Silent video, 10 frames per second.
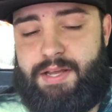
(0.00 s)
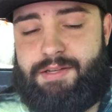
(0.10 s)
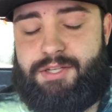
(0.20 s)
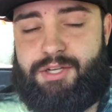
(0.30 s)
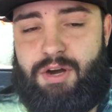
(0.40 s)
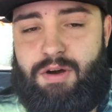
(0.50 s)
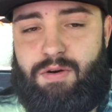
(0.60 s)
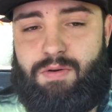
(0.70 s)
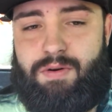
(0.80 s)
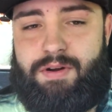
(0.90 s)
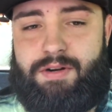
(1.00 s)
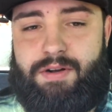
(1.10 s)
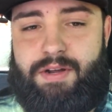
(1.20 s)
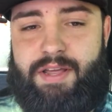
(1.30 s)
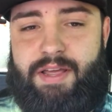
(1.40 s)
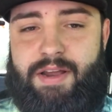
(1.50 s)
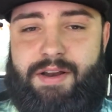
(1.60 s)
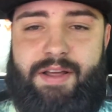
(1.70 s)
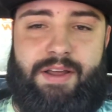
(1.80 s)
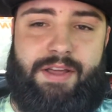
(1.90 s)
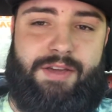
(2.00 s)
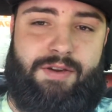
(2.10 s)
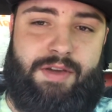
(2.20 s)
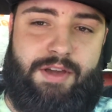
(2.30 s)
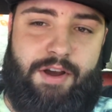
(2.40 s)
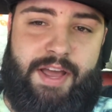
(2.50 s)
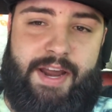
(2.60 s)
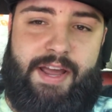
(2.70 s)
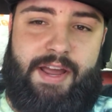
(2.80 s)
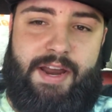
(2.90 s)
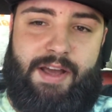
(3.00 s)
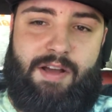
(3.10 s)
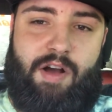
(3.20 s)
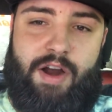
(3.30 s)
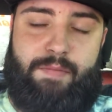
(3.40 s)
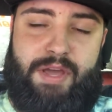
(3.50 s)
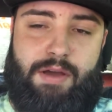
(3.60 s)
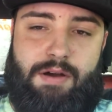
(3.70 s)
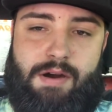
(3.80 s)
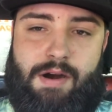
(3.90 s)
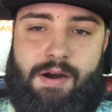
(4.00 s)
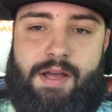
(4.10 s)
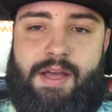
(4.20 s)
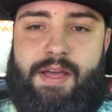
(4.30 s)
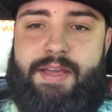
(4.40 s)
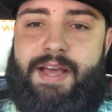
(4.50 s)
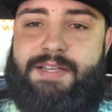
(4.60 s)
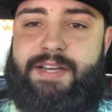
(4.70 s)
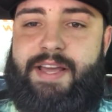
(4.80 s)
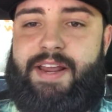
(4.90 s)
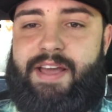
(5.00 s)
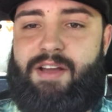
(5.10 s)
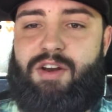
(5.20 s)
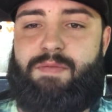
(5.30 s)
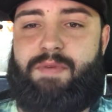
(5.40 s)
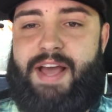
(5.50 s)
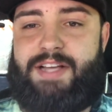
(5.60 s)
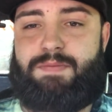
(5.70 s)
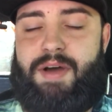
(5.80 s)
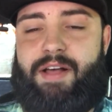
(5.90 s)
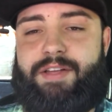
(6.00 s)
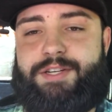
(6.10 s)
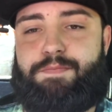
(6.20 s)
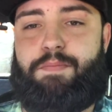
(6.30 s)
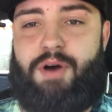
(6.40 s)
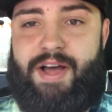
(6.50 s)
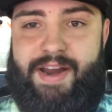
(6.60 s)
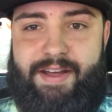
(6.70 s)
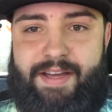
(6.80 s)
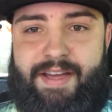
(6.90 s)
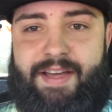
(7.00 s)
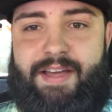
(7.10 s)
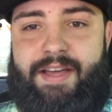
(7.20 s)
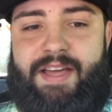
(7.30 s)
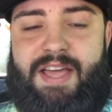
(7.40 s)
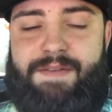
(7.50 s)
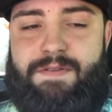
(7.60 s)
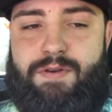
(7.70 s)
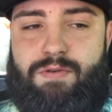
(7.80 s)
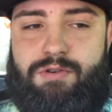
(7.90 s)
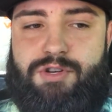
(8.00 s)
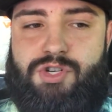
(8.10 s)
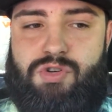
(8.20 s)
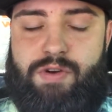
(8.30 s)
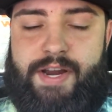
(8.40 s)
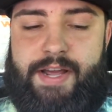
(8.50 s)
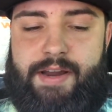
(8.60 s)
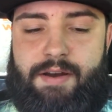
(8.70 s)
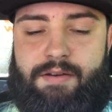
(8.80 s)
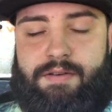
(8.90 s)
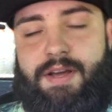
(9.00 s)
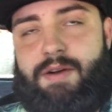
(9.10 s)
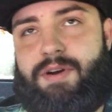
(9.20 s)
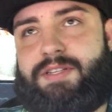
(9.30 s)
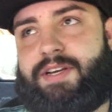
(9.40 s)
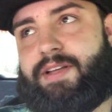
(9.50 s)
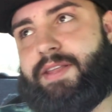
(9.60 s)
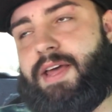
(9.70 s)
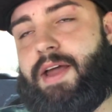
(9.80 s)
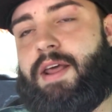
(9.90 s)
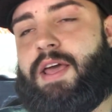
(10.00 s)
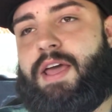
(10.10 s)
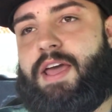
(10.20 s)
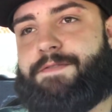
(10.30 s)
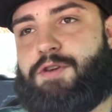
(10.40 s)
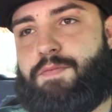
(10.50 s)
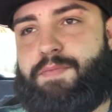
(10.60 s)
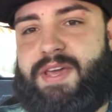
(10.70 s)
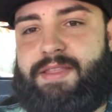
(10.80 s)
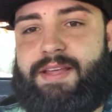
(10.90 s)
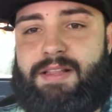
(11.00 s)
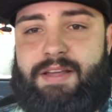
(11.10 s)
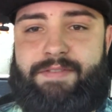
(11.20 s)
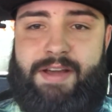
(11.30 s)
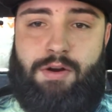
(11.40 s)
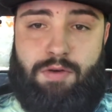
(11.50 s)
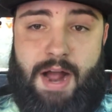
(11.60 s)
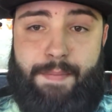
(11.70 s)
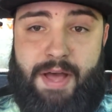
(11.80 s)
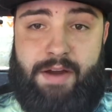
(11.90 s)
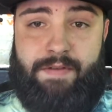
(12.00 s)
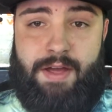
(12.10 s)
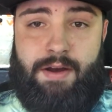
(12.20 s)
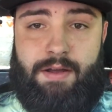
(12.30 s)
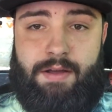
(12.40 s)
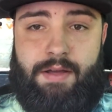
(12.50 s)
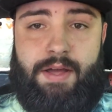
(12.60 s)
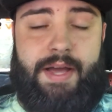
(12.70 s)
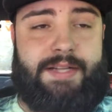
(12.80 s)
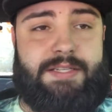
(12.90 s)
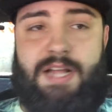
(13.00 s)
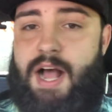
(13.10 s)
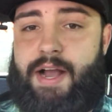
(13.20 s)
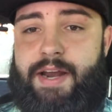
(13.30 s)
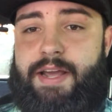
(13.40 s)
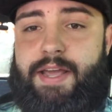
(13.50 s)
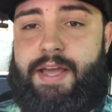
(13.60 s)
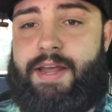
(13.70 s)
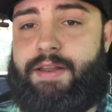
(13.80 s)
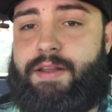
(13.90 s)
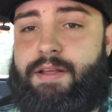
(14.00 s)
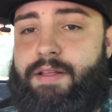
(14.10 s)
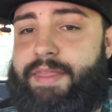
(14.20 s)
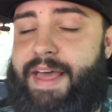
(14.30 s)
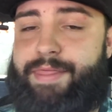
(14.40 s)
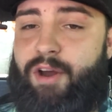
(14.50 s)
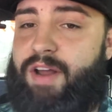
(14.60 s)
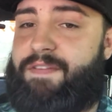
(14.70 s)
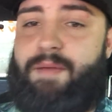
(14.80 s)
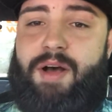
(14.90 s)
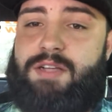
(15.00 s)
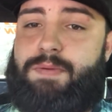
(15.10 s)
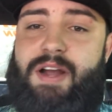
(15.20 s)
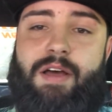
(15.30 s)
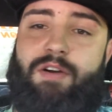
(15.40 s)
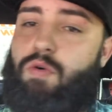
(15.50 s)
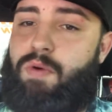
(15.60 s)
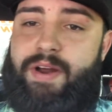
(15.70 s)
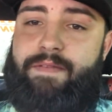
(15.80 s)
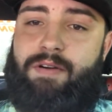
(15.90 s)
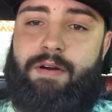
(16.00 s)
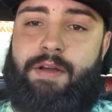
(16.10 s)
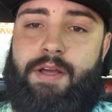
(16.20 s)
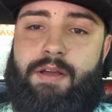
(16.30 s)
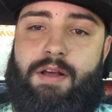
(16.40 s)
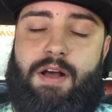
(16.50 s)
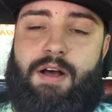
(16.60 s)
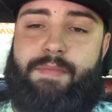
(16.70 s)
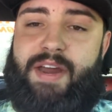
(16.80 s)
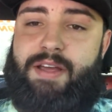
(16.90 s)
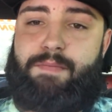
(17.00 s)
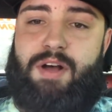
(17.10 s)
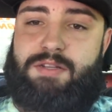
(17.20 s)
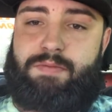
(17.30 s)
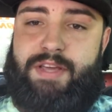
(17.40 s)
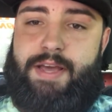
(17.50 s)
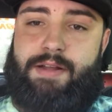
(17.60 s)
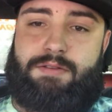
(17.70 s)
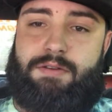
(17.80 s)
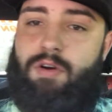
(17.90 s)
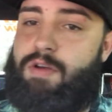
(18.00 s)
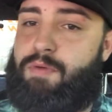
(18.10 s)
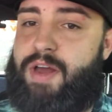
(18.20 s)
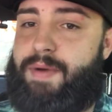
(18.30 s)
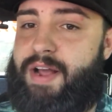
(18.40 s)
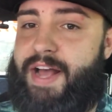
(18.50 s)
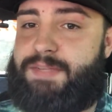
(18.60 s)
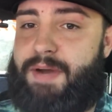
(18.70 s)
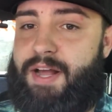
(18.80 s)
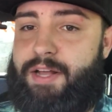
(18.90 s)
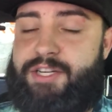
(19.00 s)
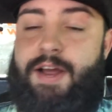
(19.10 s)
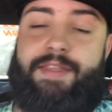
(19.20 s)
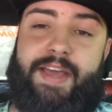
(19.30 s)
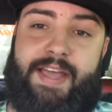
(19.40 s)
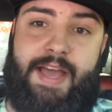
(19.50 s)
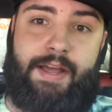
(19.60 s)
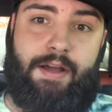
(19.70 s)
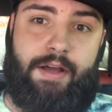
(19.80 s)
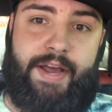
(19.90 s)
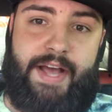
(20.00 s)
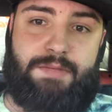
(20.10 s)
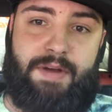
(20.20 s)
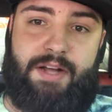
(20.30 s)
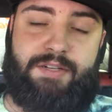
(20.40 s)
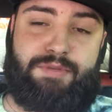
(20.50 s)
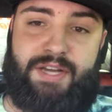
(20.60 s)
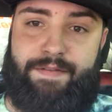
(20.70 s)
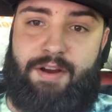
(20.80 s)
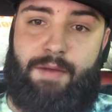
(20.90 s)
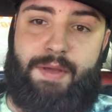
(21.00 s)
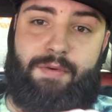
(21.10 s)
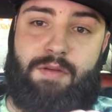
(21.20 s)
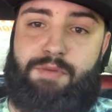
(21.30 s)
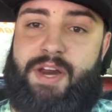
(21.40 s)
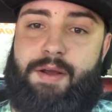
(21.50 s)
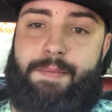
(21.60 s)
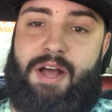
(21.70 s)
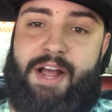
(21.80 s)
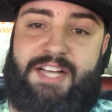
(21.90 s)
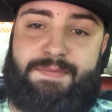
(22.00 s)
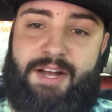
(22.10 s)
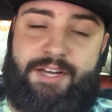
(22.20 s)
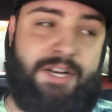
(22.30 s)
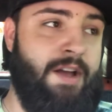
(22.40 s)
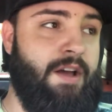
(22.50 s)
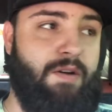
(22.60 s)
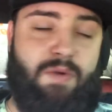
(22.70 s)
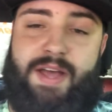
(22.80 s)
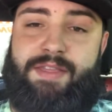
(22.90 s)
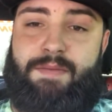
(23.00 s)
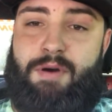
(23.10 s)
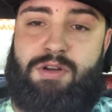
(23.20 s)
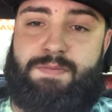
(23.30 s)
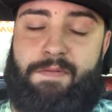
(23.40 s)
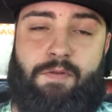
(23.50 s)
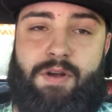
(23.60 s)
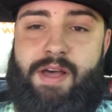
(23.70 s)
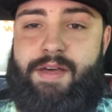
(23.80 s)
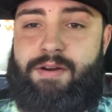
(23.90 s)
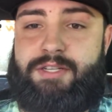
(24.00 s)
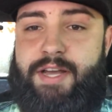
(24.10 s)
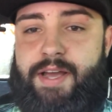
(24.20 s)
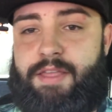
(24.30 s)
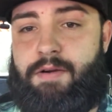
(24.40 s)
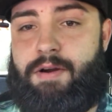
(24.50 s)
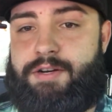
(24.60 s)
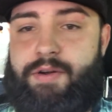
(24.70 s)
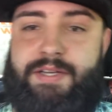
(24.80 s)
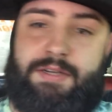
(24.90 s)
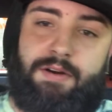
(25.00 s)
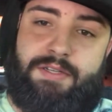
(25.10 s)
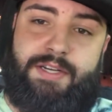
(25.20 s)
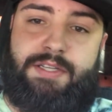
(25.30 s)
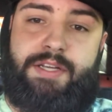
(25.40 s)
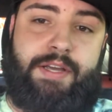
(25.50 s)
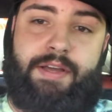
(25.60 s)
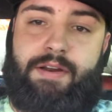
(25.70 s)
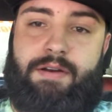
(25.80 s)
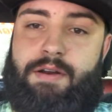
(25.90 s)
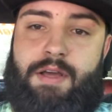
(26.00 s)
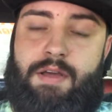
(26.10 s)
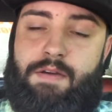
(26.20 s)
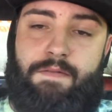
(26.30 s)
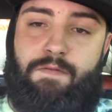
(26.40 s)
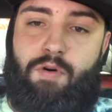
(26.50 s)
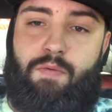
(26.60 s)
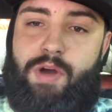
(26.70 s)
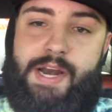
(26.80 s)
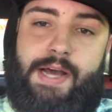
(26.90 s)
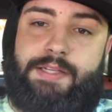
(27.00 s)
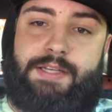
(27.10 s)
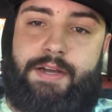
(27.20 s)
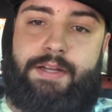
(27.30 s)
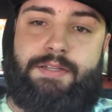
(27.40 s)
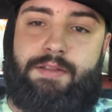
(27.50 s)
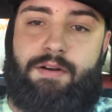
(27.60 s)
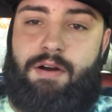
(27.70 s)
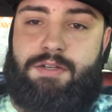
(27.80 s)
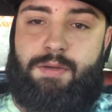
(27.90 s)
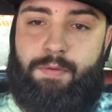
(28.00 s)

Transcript: So you're getting an economy car. Yes, it can get good gas mileage, but if you treat it, I don't want to say it like that, if you beat the living crap out of it, it's not going to get that 35 miles per gallon or whatever that it can possibly get. So don't complain about gas mileage. They can get good gas mileage. I'm sick of hearing people complaining about gas mileage when the post before that they were saying they were doing 0 to 60 in 4.9 seconds and their car's